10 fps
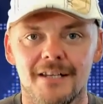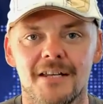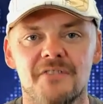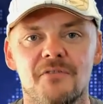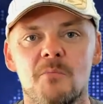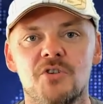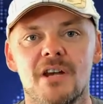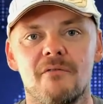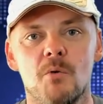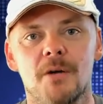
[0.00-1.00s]
Thanks very much,
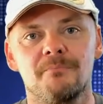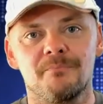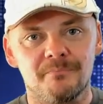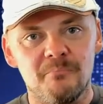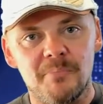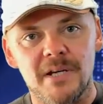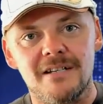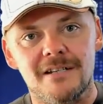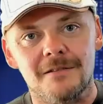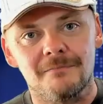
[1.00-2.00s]
everyone.
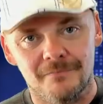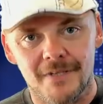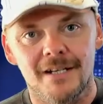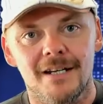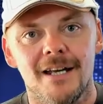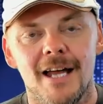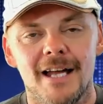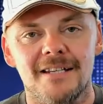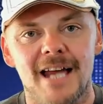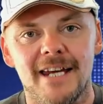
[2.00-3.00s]
Peace and take